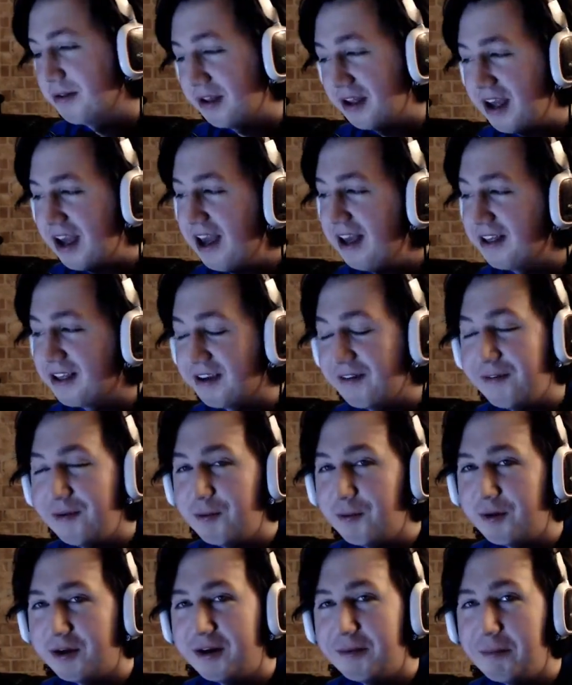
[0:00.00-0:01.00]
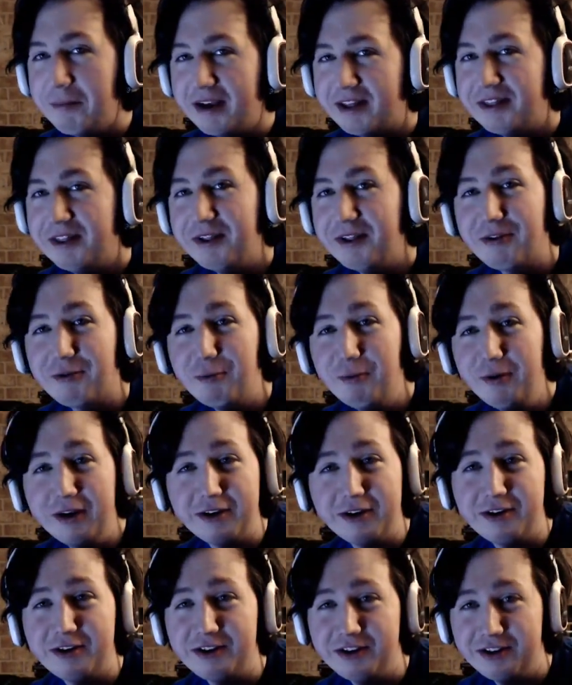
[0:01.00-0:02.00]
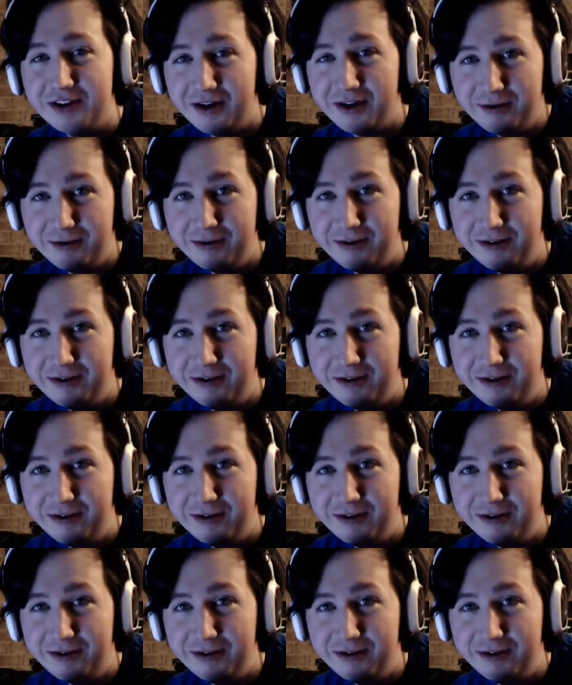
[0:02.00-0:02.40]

ask if you were gonna make the Switch, so.